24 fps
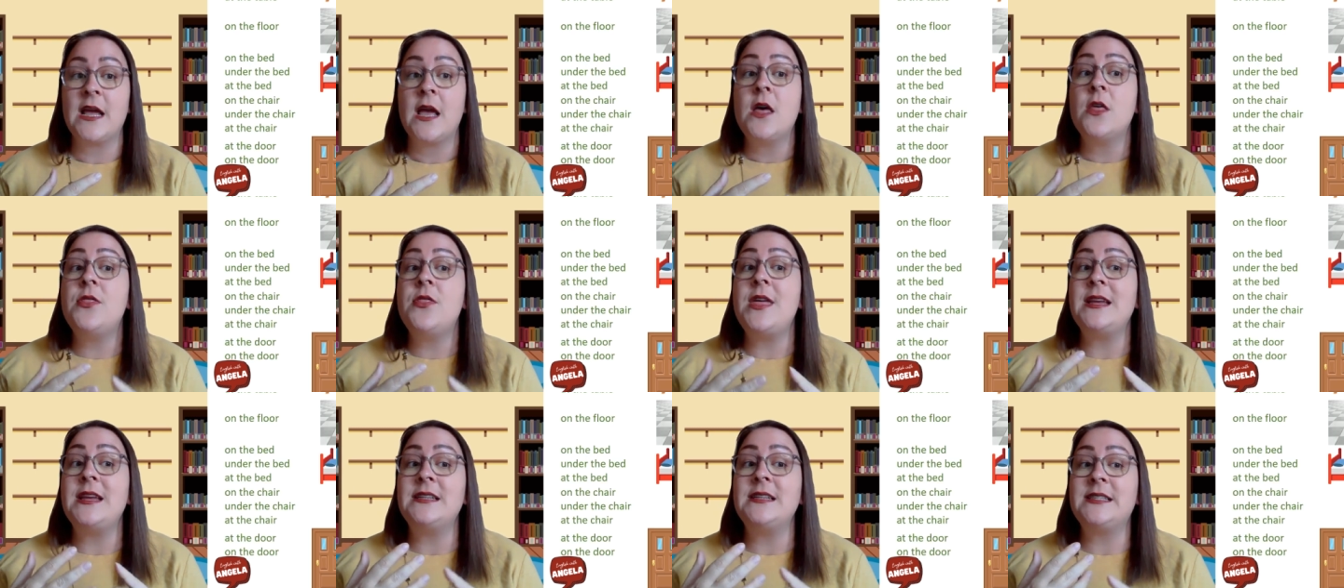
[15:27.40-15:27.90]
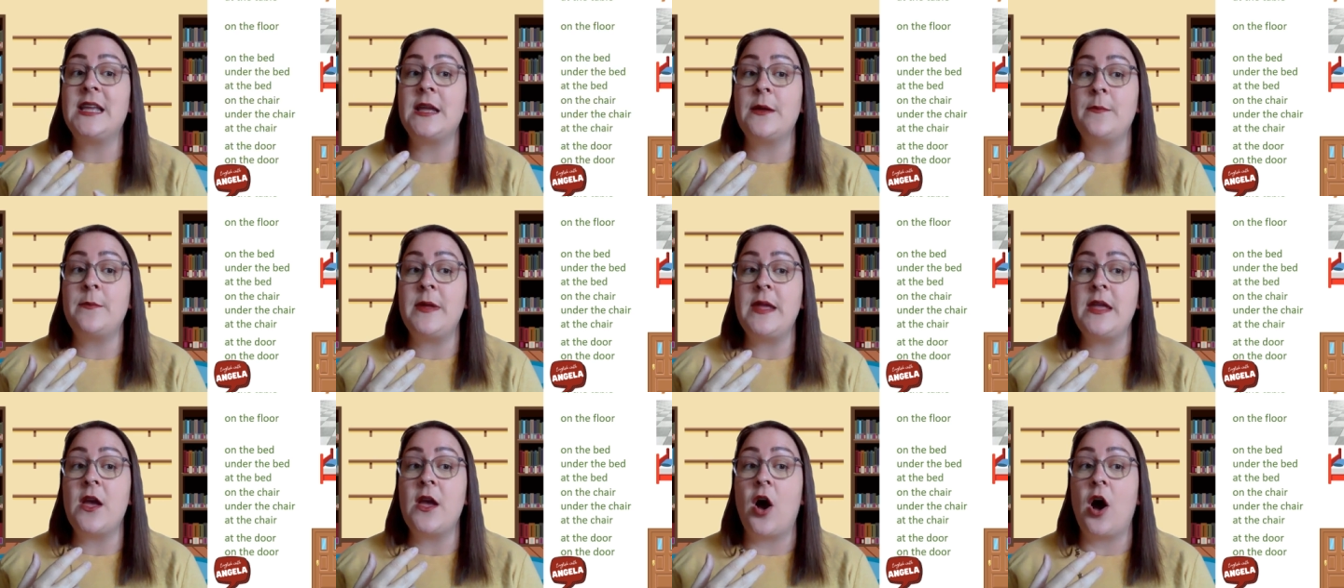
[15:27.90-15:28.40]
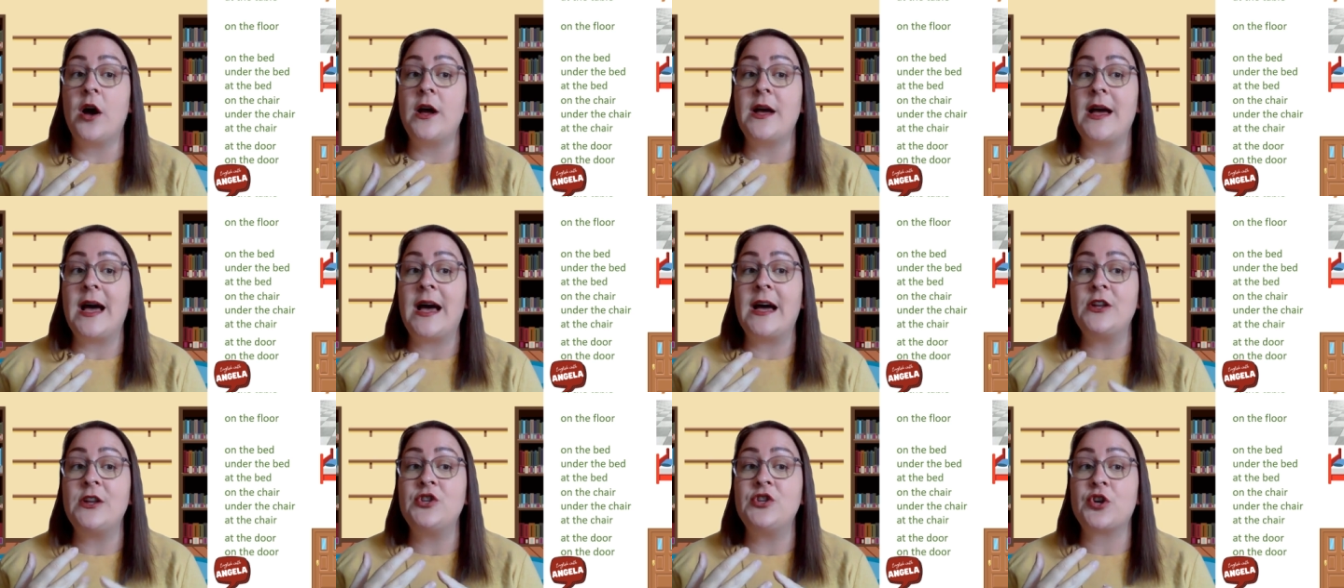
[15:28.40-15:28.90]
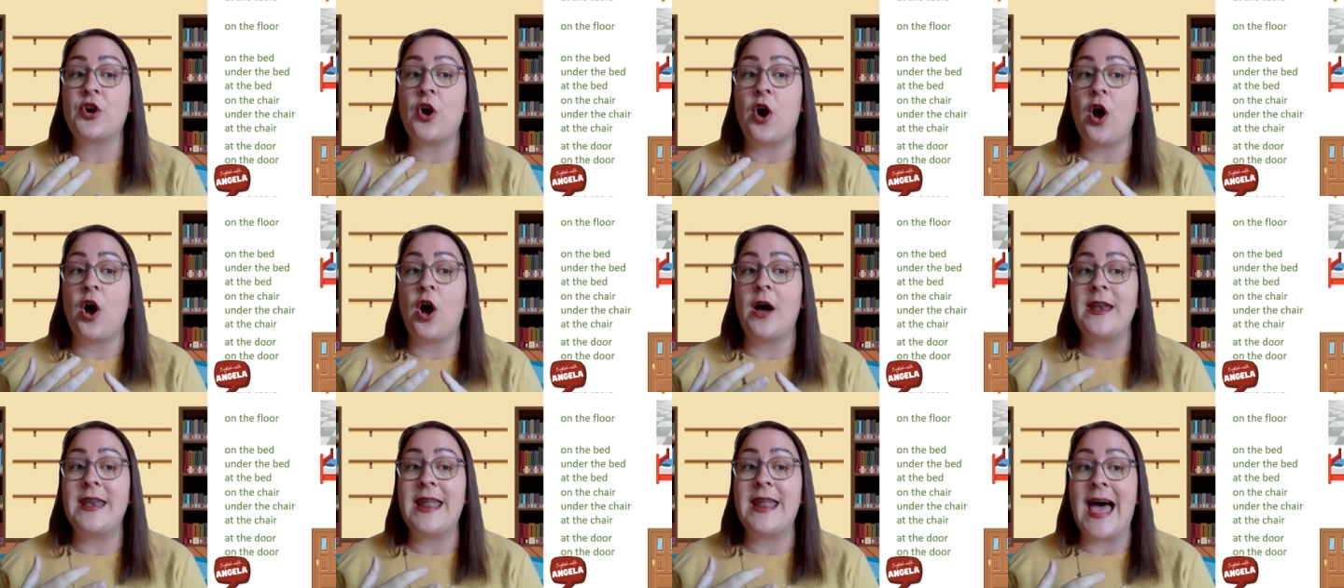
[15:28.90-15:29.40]
Things can be on, under,
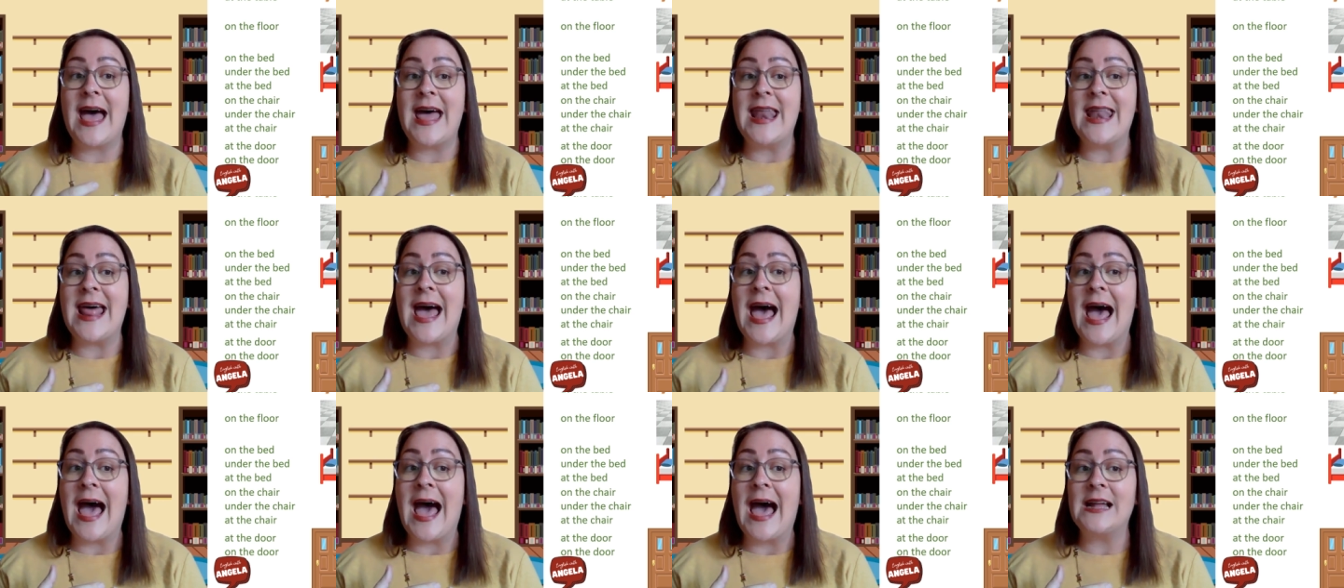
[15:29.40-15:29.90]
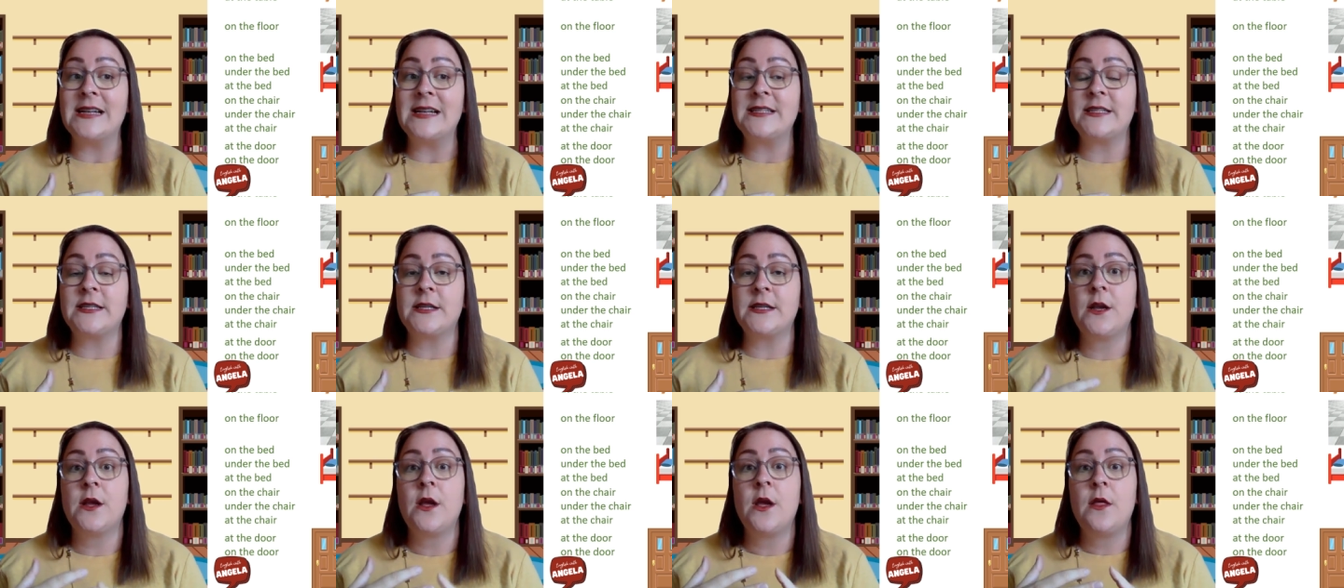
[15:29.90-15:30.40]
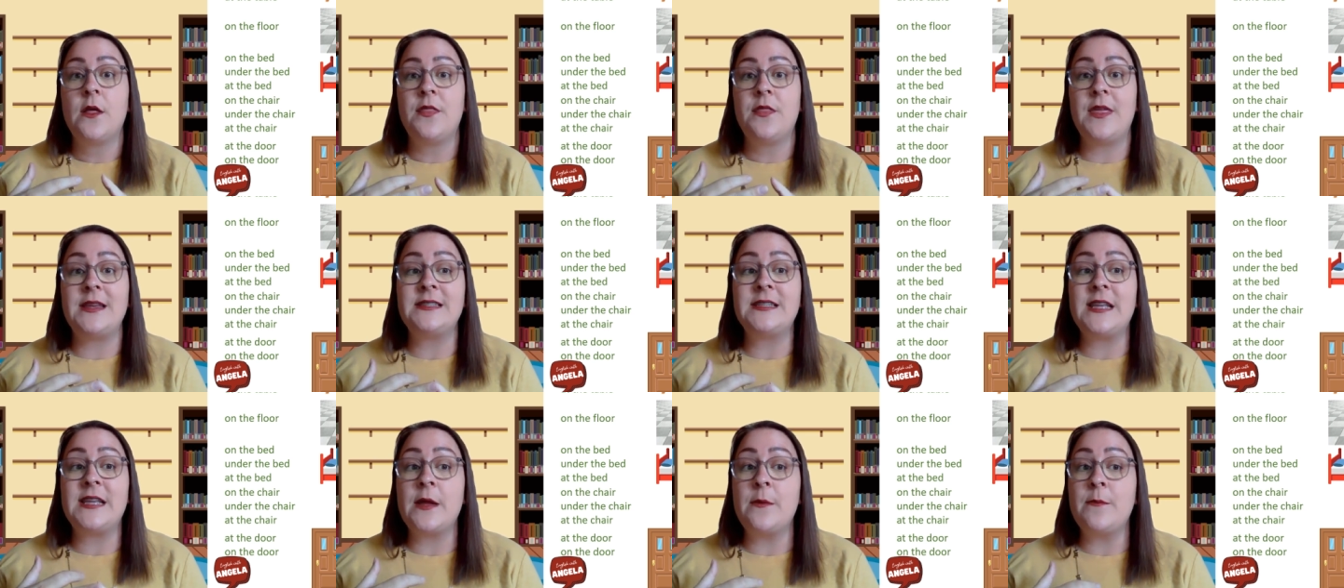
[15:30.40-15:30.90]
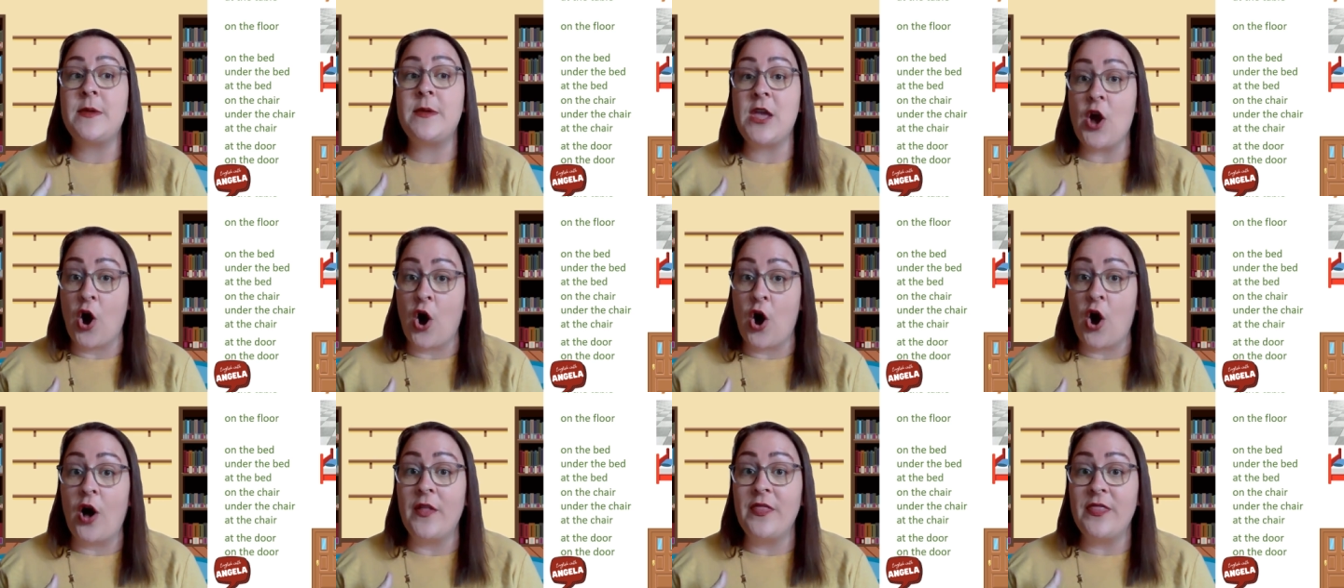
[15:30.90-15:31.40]
on, and at. Things can be
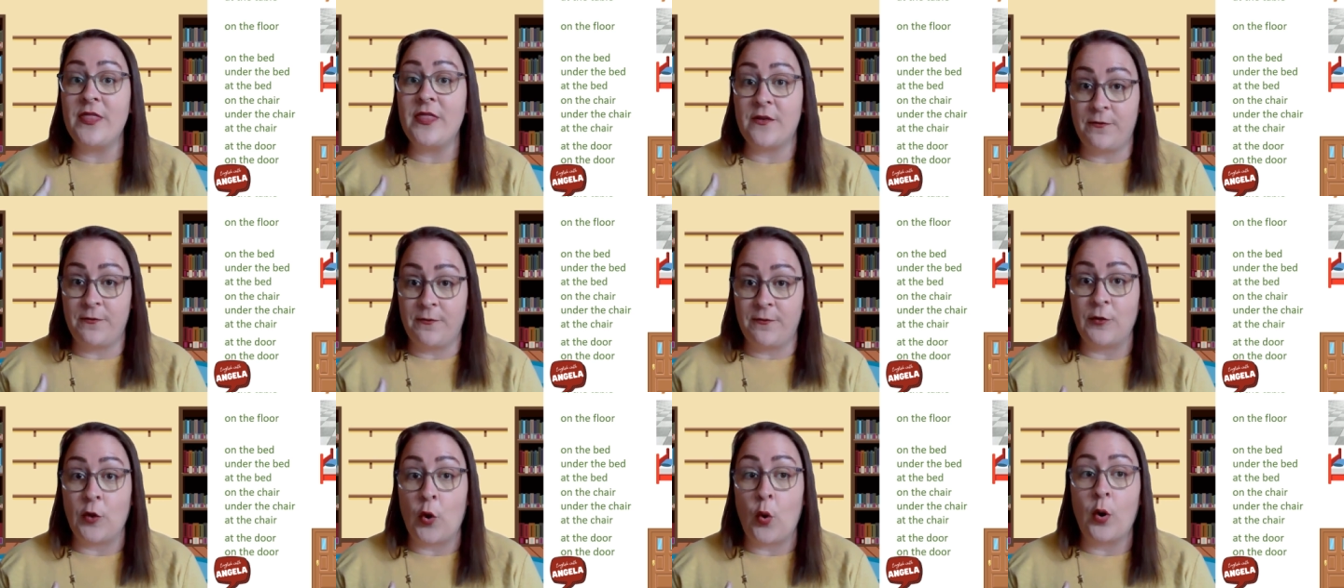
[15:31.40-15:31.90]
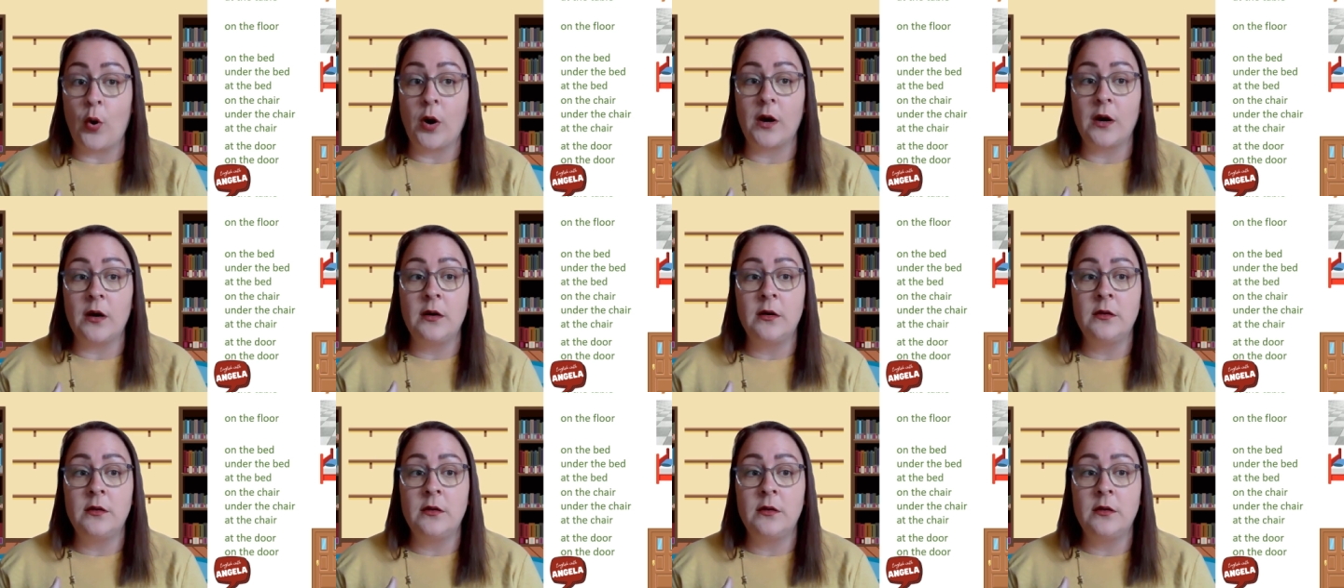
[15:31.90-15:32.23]
on the floor.